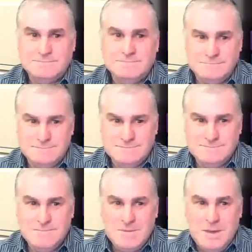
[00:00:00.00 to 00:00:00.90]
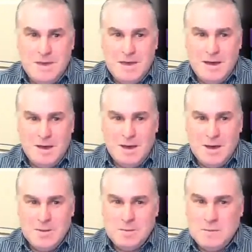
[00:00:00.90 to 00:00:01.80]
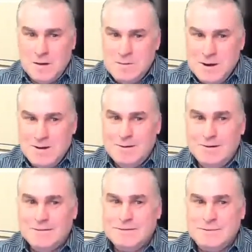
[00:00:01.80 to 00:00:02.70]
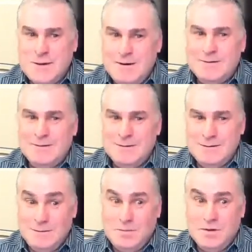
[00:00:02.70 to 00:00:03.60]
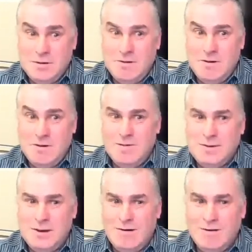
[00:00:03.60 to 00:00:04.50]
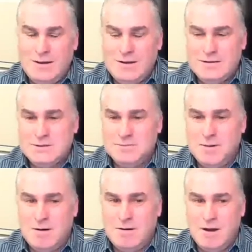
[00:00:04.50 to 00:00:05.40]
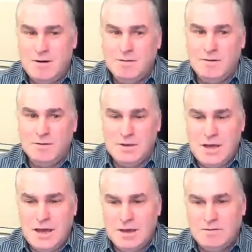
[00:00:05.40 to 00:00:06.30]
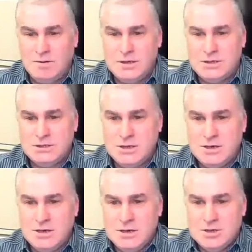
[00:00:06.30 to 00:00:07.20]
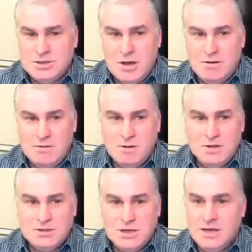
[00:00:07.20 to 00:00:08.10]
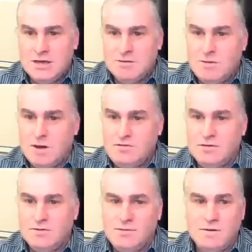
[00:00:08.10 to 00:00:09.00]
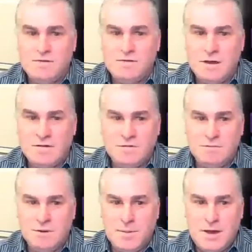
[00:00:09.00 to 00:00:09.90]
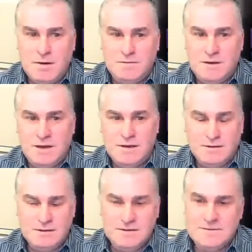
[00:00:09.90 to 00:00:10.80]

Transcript: Don't know a lot about, but you're IPOing tomorrow on the AQUIS. So take it away, Jonathan. Tell us all about it.